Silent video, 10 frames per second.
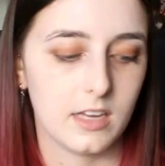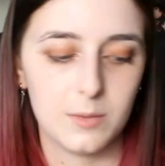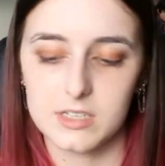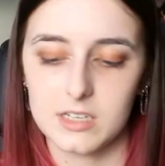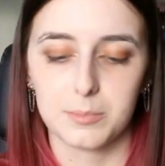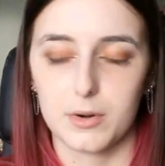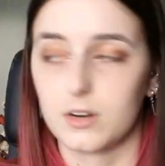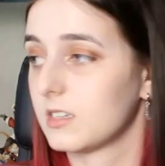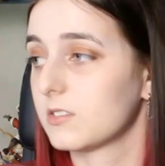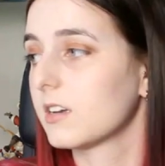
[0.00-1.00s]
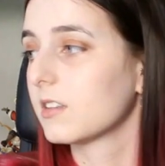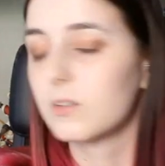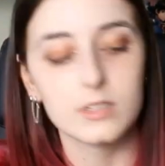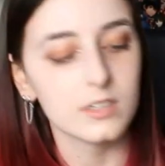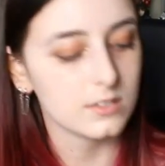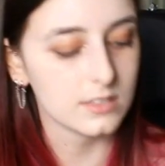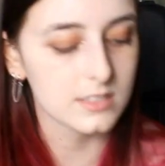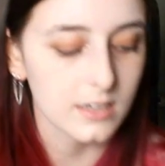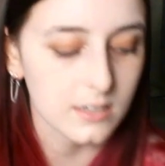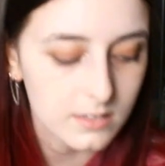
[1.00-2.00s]
They keep seeing birds outside the window and
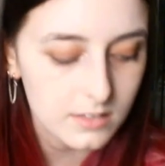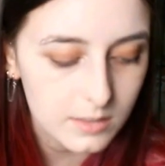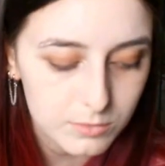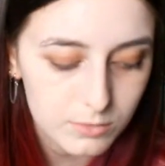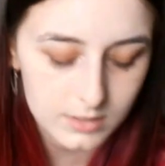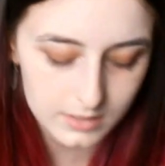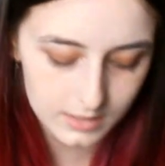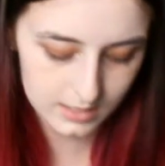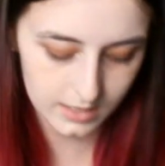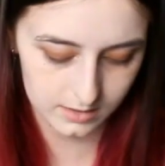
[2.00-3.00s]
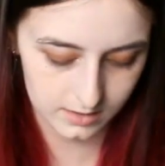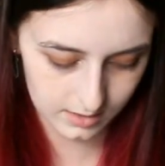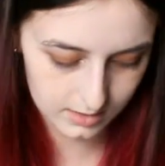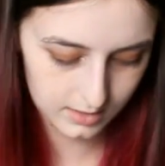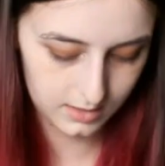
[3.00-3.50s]
it's getting him really excited.